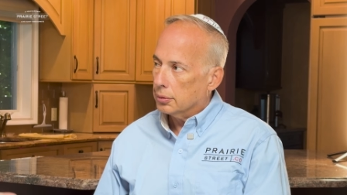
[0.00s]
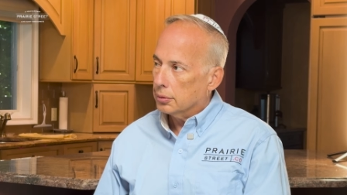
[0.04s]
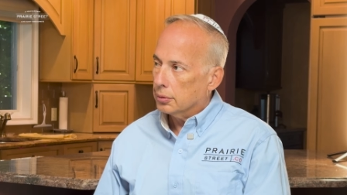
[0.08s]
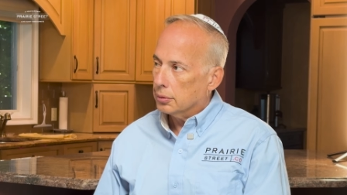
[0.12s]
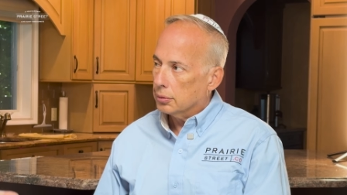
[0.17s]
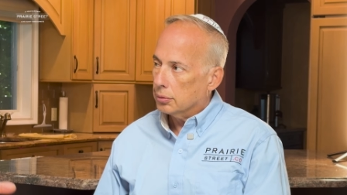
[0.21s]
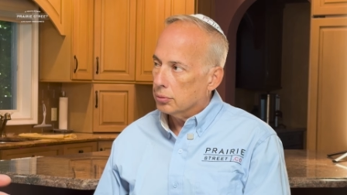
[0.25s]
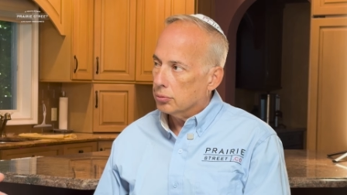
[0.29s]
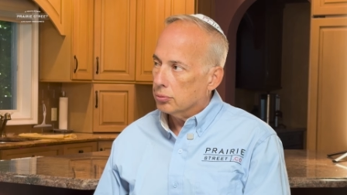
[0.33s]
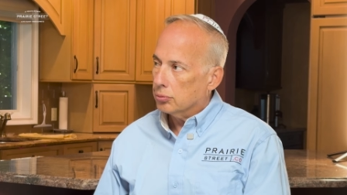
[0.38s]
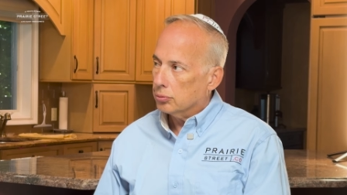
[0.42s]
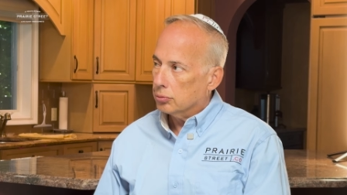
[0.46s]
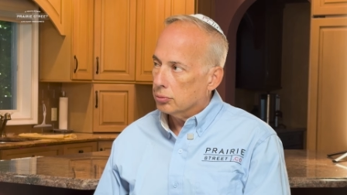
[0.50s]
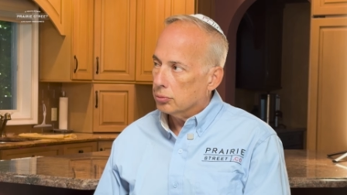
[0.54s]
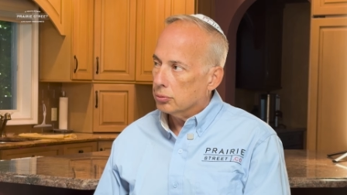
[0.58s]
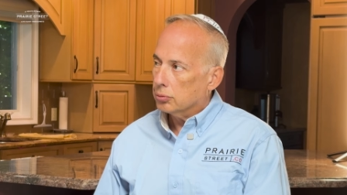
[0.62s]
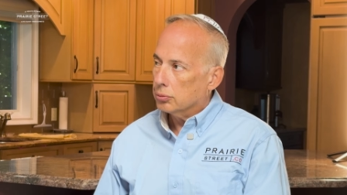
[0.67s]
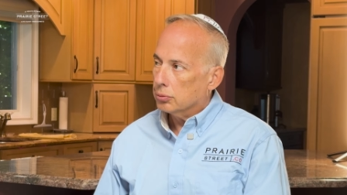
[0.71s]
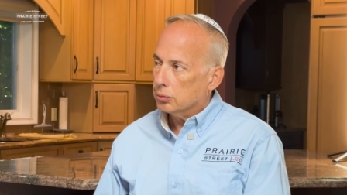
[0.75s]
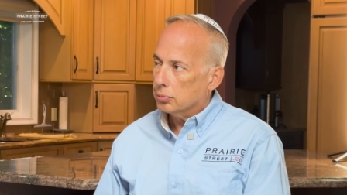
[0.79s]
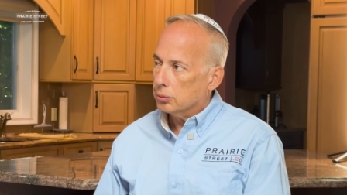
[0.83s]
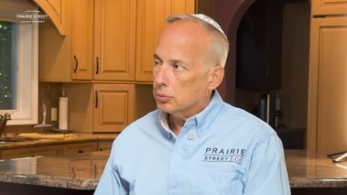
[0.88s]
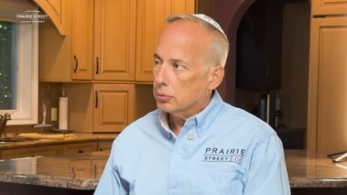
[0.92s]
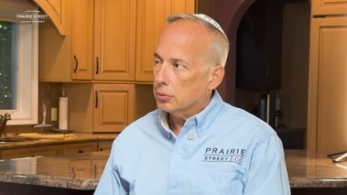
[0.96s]
you put on the
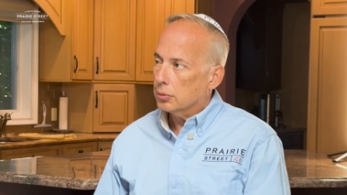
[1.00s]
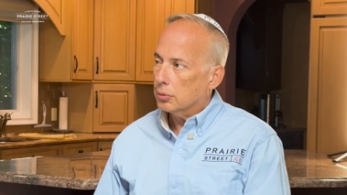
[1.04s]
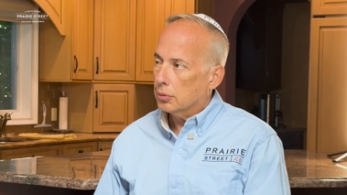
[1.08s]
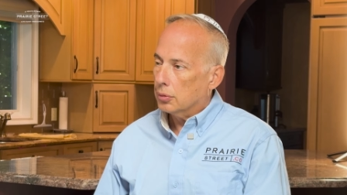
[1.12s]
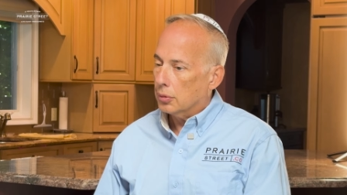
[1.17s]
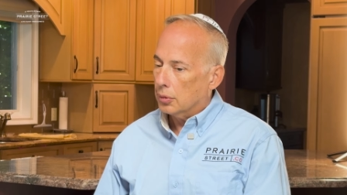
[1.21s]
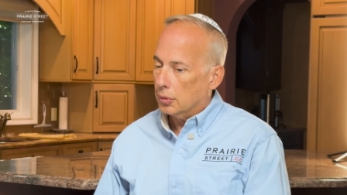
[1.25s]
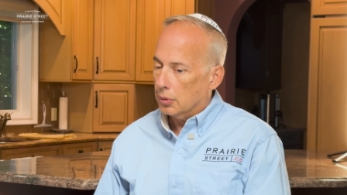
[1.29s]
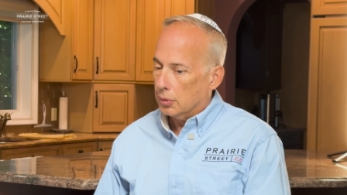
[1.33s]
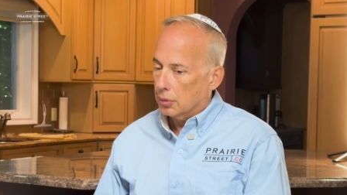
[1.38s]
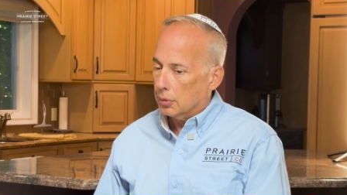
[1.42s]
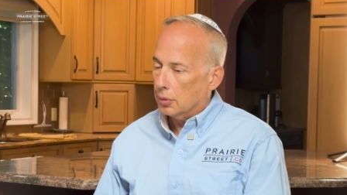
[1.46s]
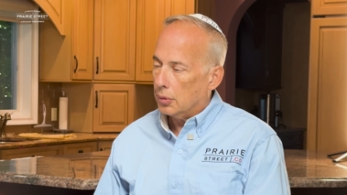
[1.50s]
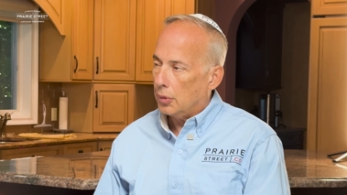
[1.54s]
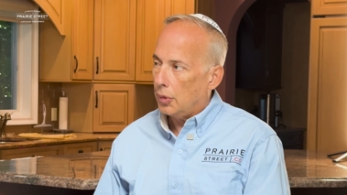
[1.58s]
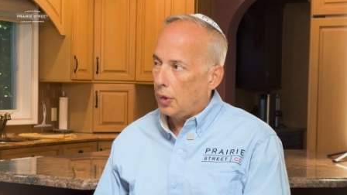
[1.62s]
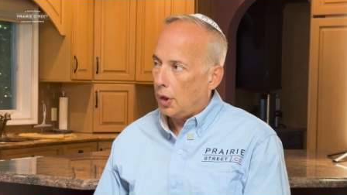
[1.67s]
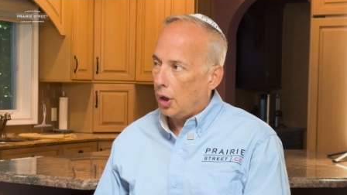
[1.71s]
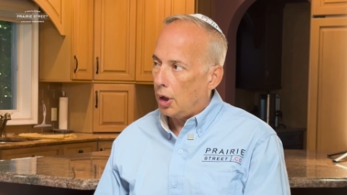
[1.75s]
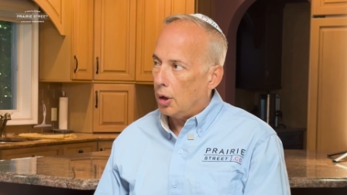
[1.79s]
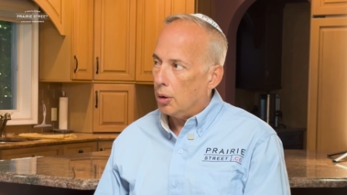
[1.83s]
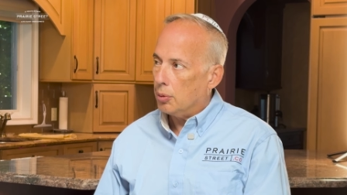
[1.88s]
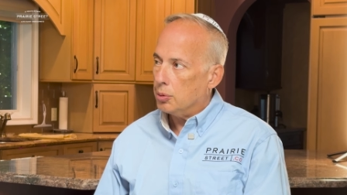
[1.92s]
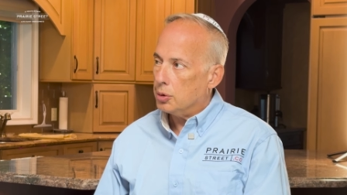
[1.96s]
table.
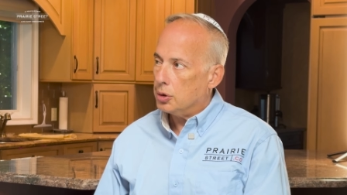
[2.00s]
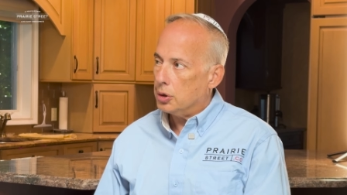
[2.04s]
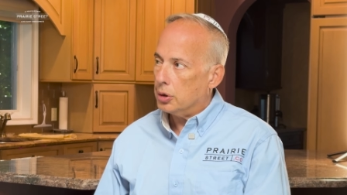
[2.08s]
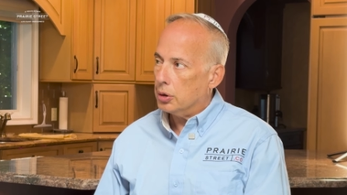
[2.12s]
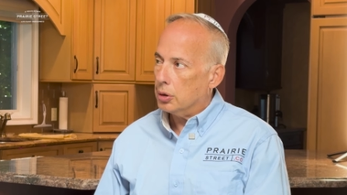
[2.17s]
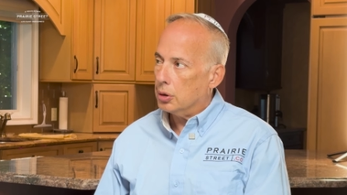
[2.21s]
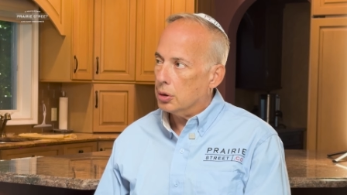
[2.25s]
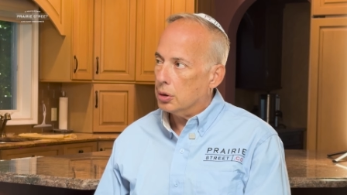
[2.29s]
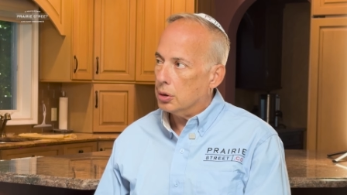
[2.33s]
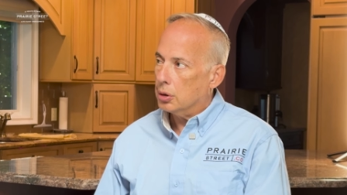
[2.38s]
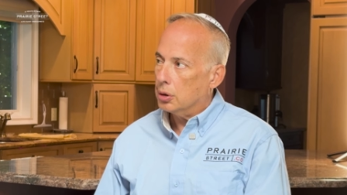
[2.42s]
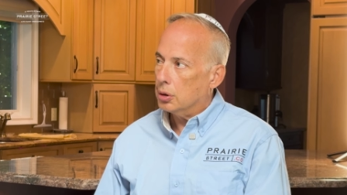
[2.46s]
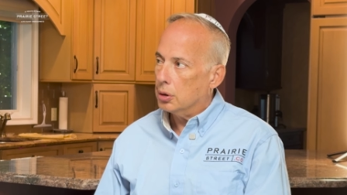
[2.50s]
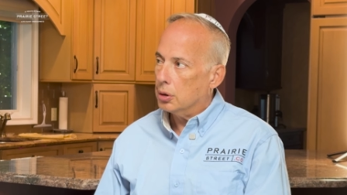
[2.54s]
So, Absolutely. you know,